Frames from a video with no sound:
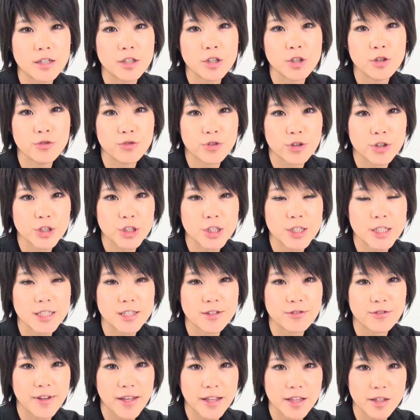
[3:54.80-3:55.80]
a new version
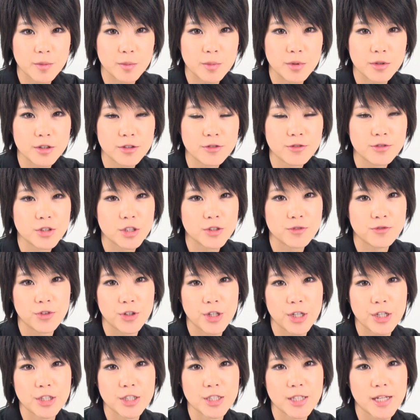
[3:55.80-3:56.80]
is available
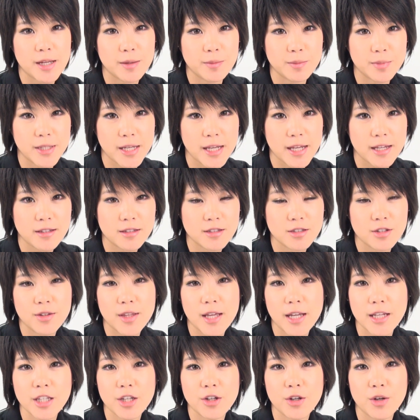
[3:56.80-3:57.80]
for you to update so
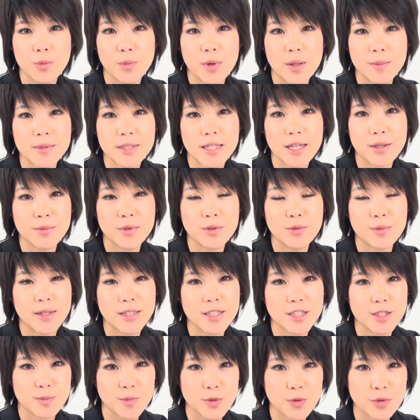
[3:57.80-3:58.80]
that your website would
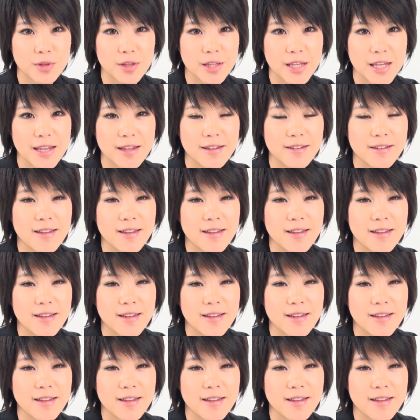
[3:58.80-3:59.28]
run smoothly.